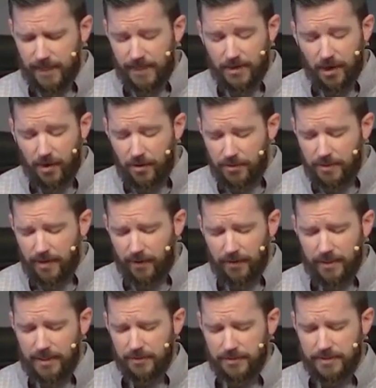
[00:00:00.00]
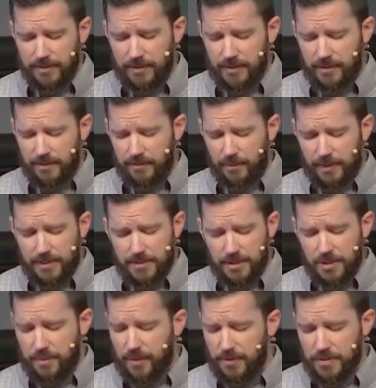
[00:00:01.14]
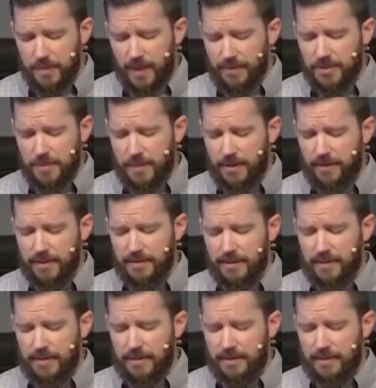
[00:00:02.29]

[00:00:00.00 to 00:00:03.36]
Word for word: and own our guilt when it's exposed by the Spirit